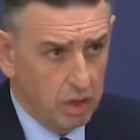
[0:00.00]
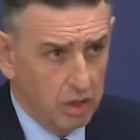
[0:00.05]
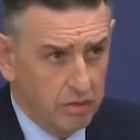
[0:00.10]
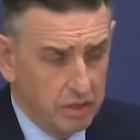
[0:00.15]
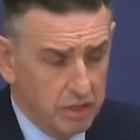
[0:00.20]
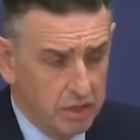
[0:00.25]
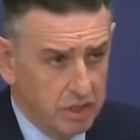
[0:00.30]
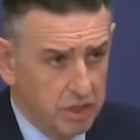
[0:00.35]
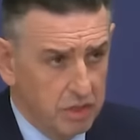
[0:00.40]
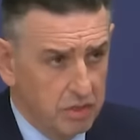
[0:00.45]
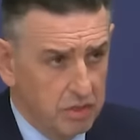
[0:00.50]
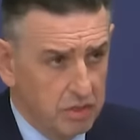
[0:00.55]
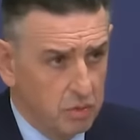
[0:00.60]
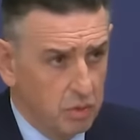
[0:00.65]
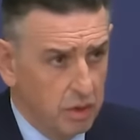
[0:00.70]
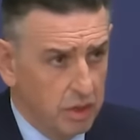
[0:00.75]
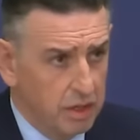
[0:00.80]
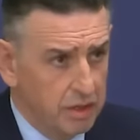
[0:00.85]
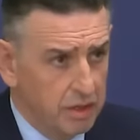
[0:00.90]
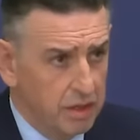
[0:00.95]
were issues
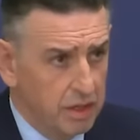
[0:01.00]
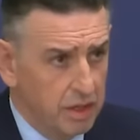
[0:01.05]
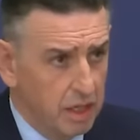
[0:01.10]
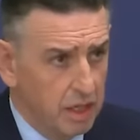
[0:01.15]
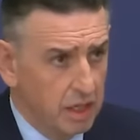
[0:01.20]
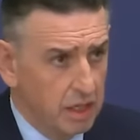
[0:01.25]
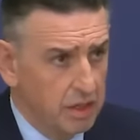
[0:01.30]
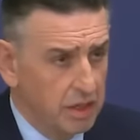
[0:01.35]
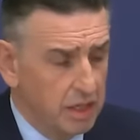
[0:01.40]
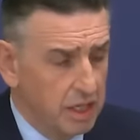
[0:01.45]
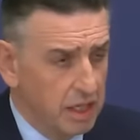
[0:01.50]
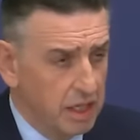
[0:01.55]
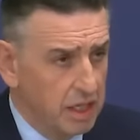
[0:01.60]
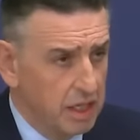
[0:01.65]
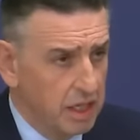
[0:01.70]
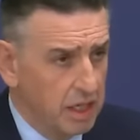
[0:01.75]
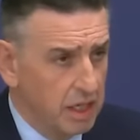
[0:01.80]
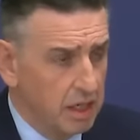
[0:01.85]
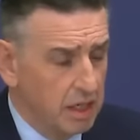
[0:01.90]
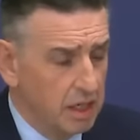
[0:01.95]
with
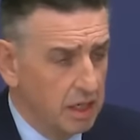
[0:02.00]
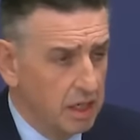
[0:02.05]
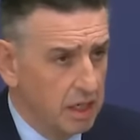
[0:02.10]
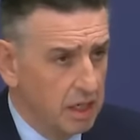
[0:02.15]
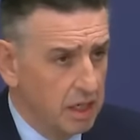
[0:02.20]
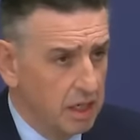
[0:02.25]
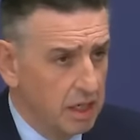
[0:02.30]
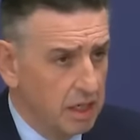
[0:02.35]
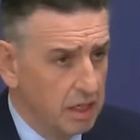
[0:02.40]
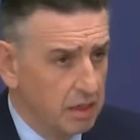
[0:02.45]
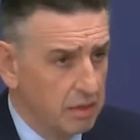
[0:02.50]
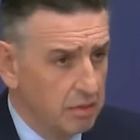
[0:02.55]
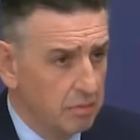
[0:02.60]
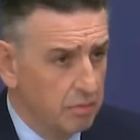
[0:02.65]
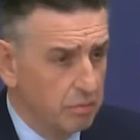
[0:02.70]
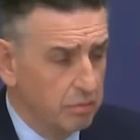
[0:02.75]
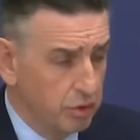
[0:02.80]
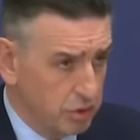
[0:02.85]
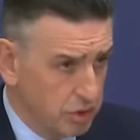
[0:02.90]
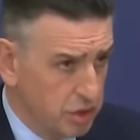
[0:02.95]
the
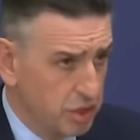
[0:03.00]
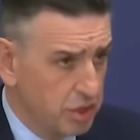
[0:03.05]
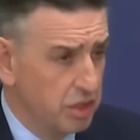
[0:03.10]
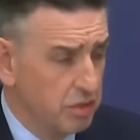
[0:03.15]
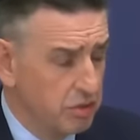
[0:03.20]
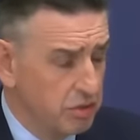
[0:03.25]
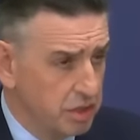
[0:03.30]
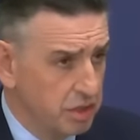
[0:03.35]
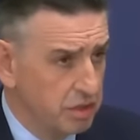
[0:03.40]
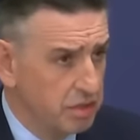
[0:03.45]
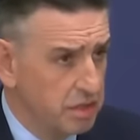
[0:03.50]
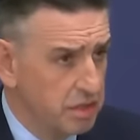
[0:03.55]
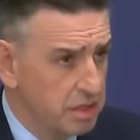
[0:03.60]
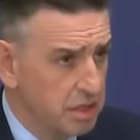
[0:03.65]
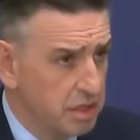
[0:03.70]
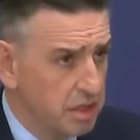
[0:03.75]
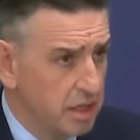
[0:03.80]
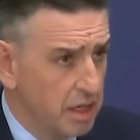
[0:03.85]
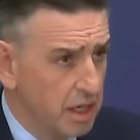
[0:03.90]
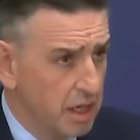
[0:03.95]

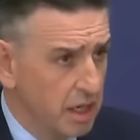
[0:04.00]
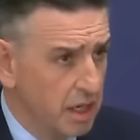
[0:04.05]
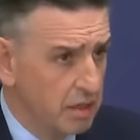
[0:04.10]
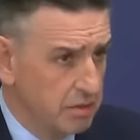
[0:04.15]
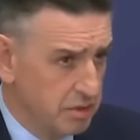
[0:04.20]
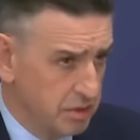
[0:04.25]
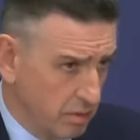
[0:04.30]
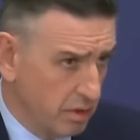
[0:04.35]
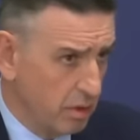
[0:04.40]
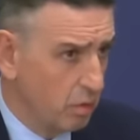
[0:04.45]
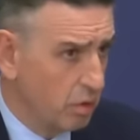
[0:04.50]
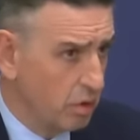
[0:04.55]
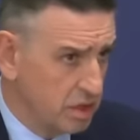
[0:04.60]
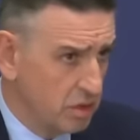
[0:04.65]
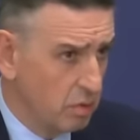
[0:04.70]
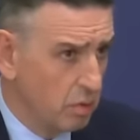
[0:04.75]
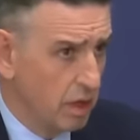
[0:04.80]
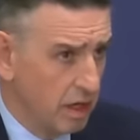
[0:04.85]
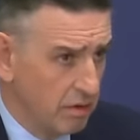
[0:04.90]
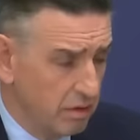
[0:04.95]
prosecutions, so I was
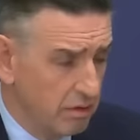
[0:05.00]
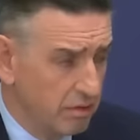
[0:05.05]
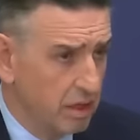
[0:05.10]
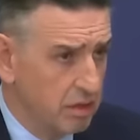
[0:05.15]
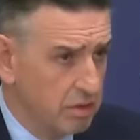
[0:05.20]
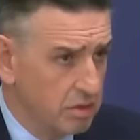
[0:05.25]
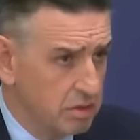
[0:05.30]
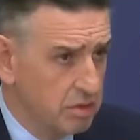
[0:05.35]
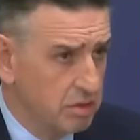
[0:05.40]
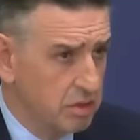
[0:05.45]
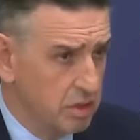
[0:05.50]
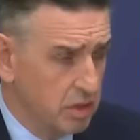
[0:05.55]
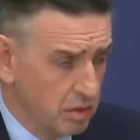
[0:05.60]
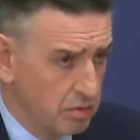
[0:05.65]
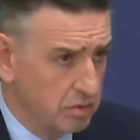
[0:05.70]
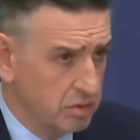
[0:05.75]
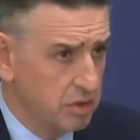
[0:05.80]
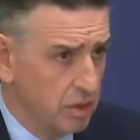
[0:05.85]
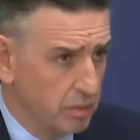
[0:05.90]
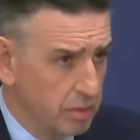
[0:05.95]
aware of those
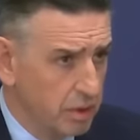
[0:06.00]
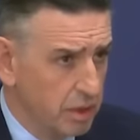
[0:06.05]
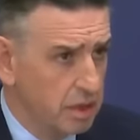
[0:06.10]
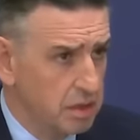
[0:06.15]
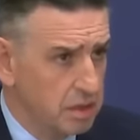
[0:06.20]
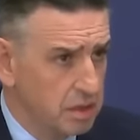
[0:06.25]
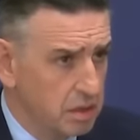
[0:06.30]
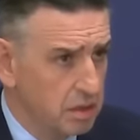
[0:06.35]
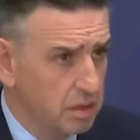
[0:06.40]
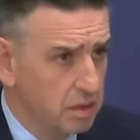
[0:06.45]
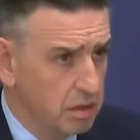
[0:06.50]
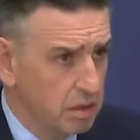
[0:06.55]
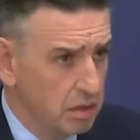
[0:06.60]
topics.